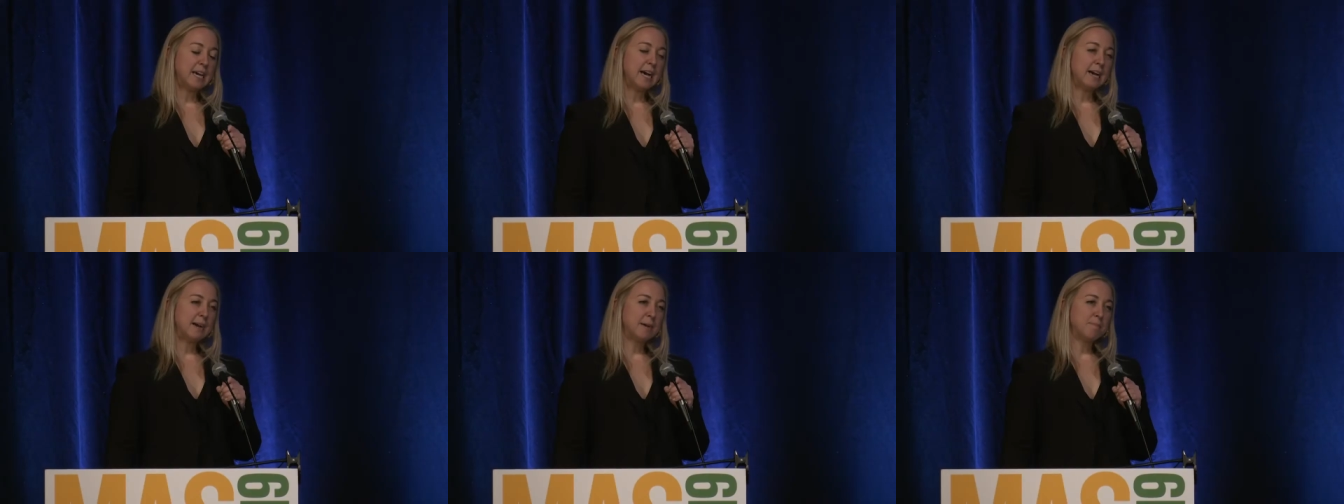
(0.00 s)

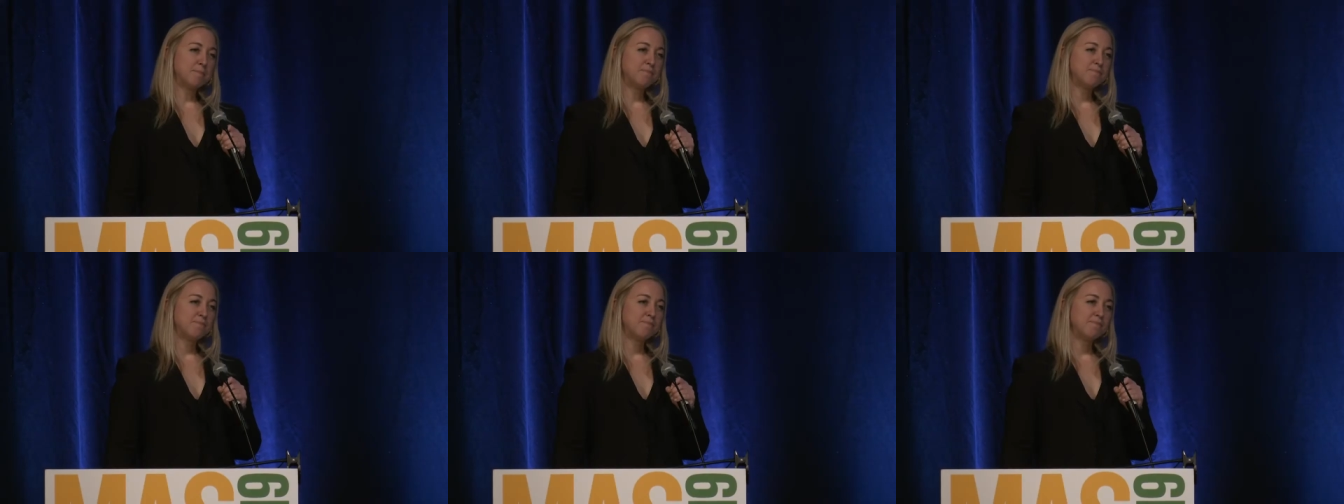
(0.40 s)
um,
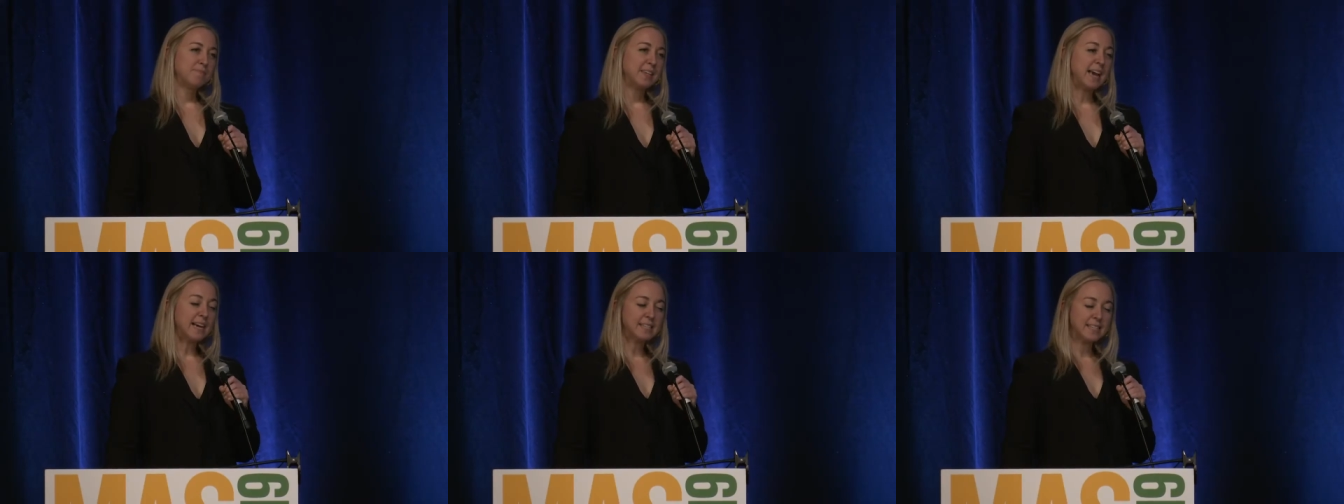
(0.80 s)

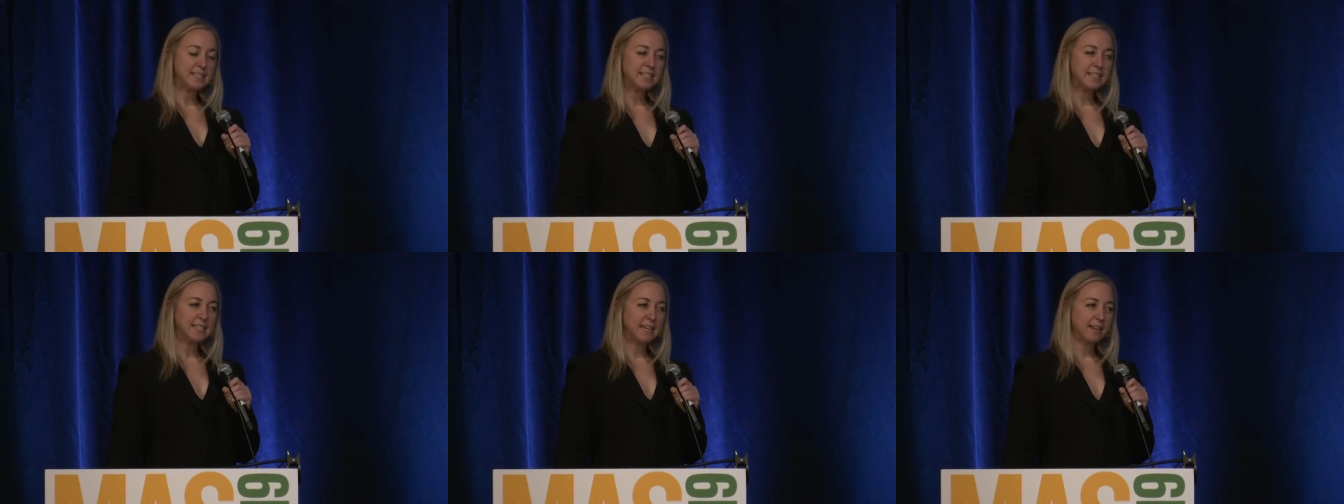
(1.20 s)
the access
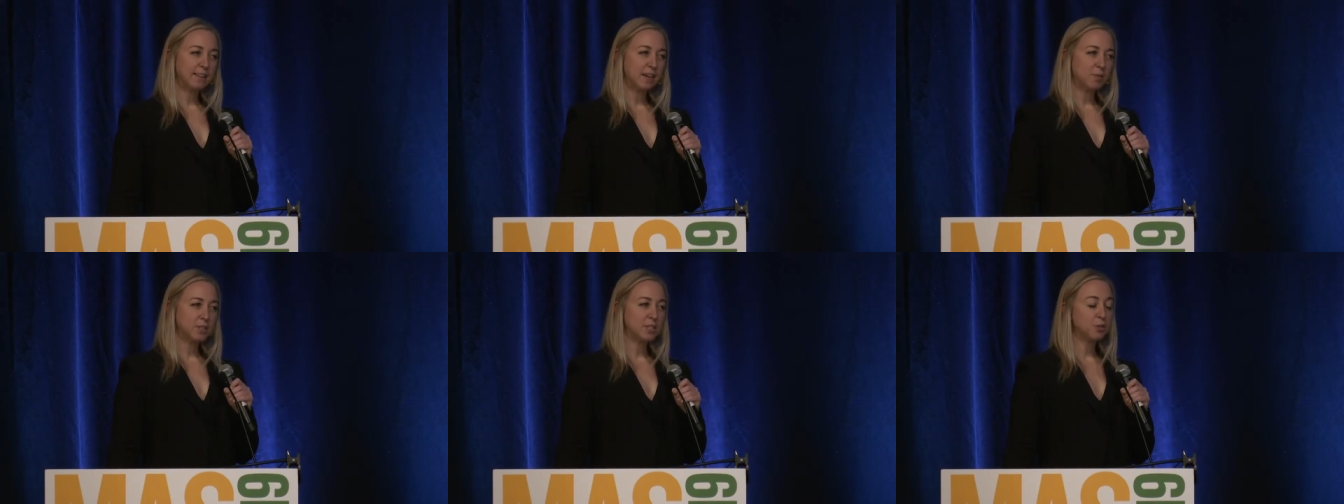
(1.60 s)
to
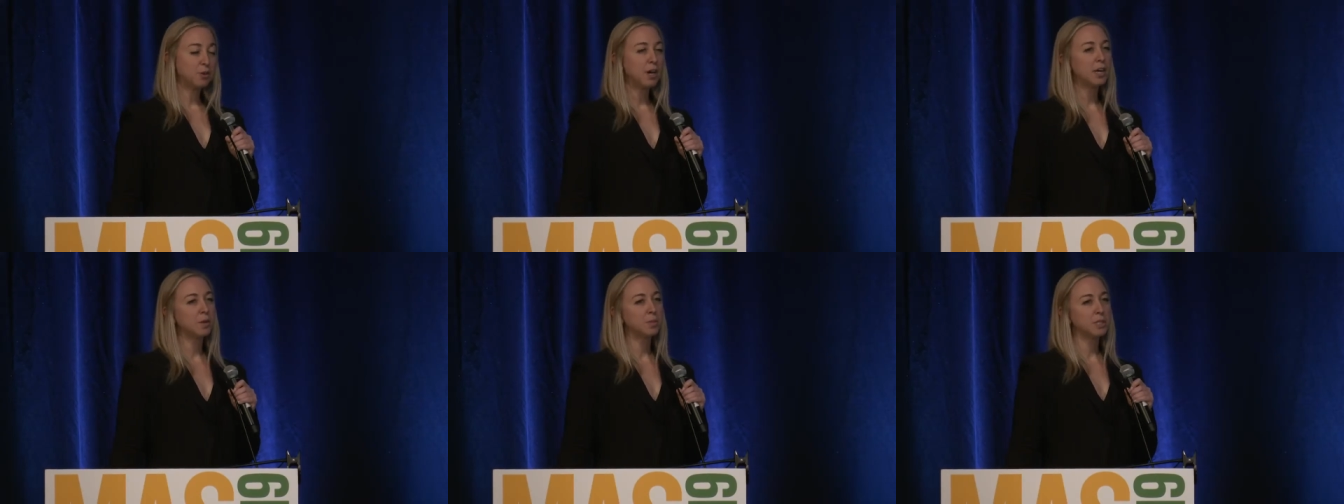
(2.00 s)
daylight was
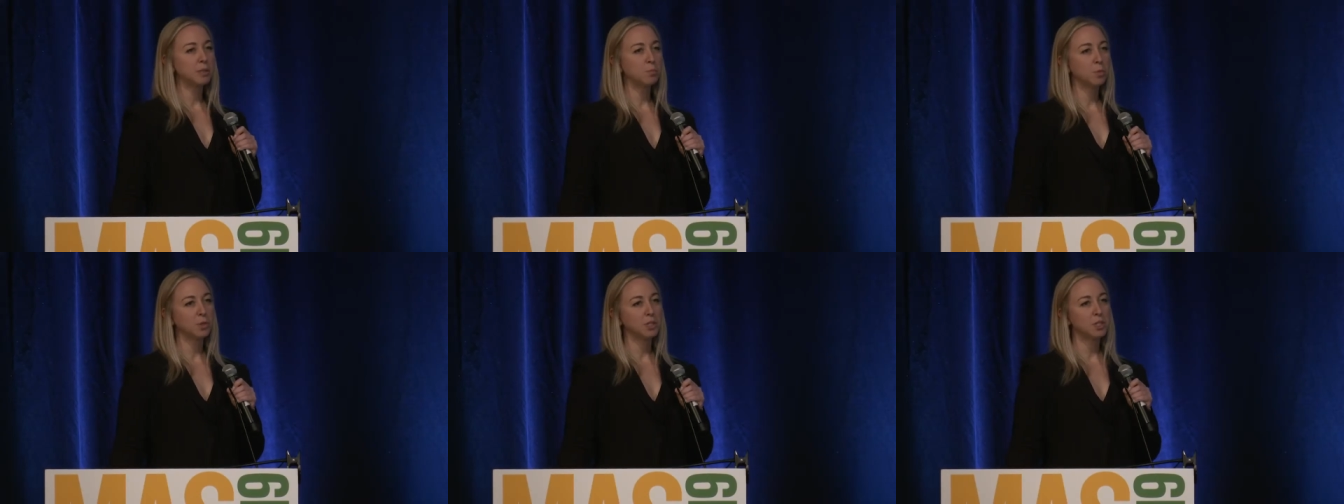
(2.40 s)
incredibly
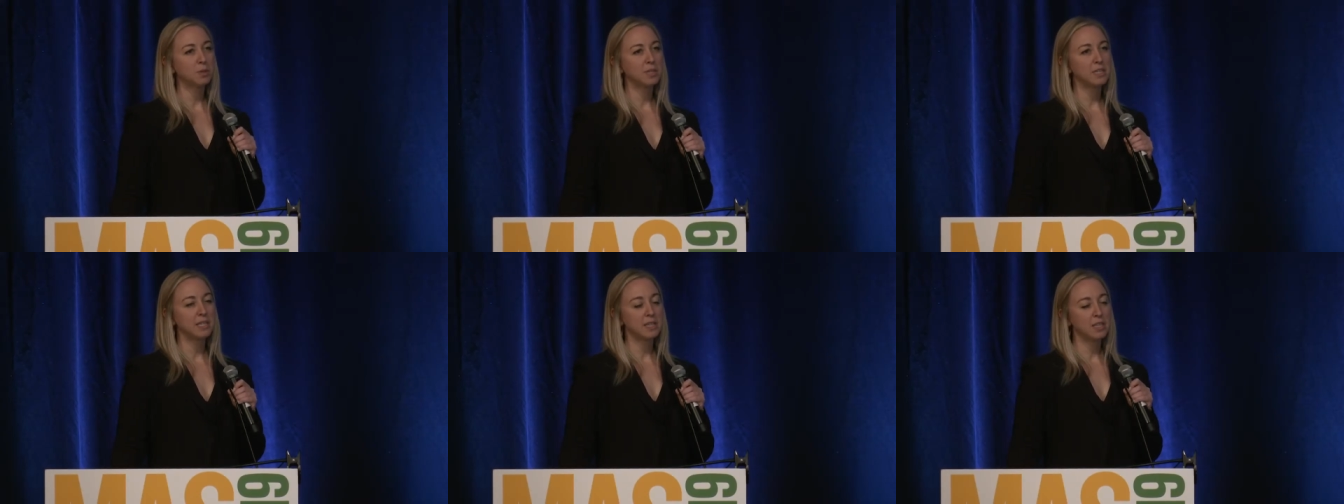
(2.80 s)
important to
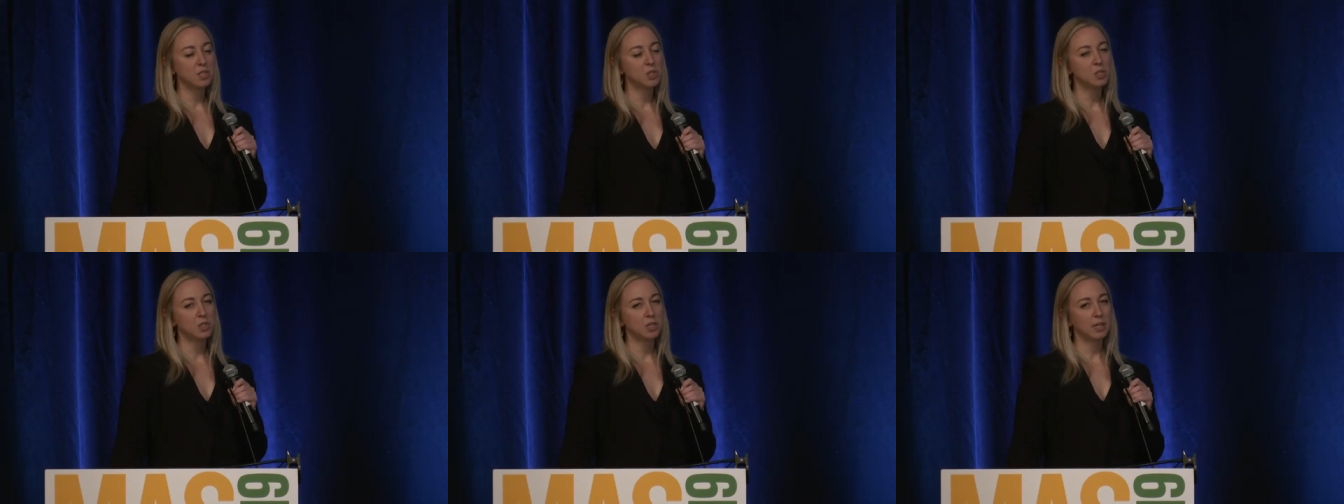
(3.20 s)
us in,
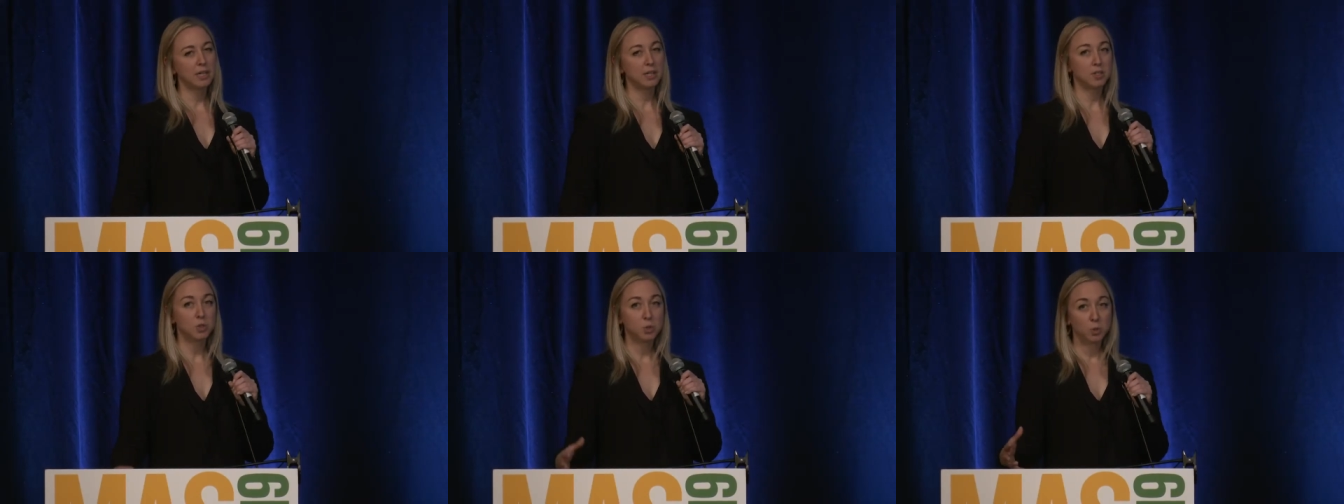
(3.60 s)
this,
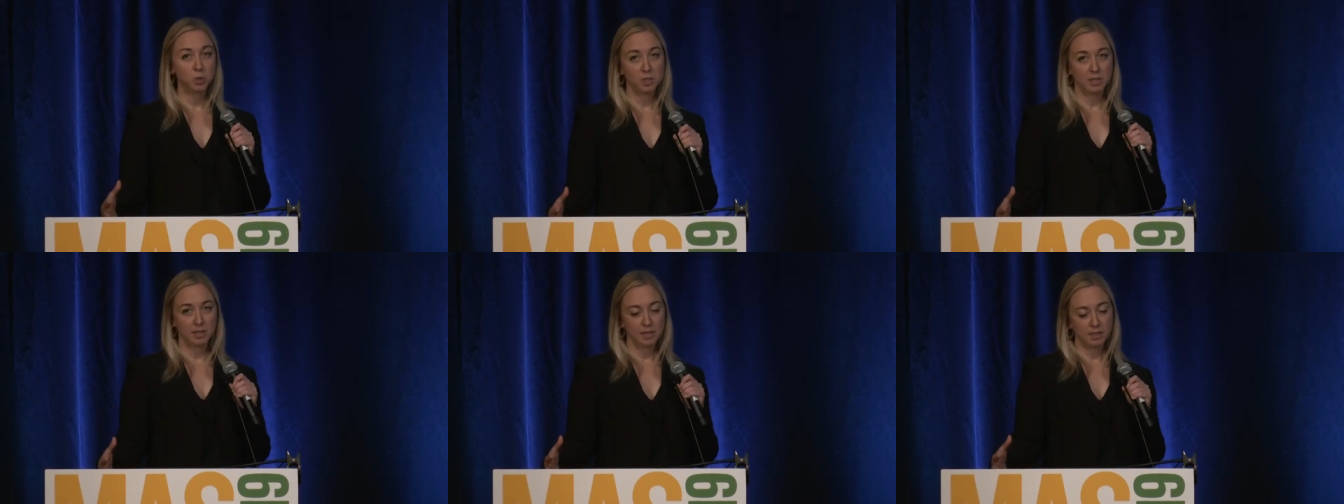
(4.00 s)
in a school
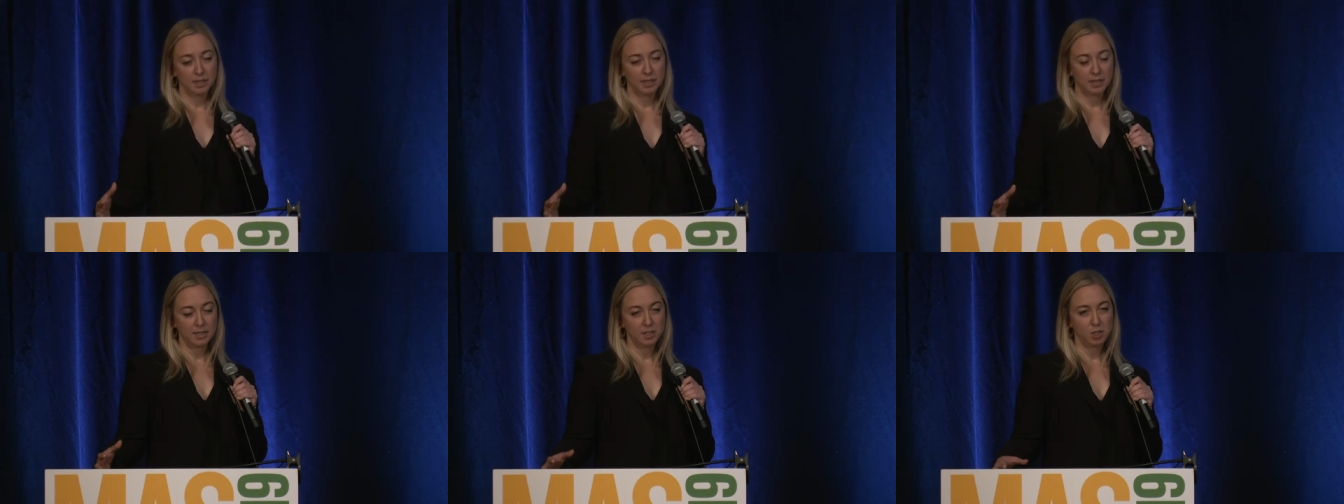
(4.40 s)
setting like this.